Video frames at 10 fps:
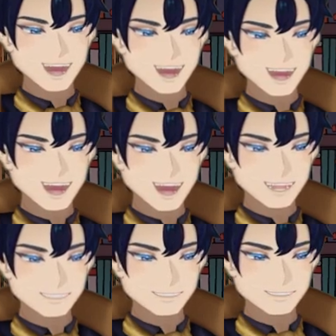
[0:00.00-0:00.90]
he's in
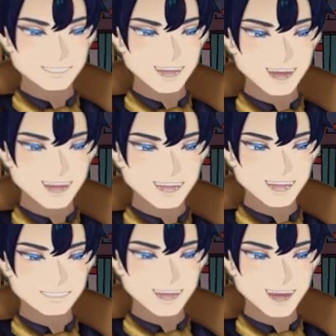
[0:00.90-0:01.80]
because
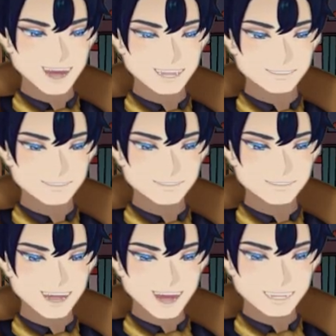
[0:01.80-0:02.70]
he's just
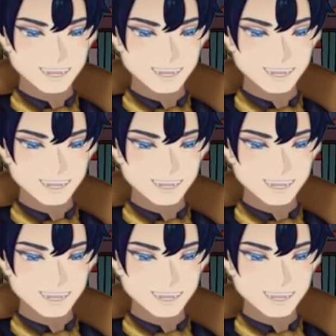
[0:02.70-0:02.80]
that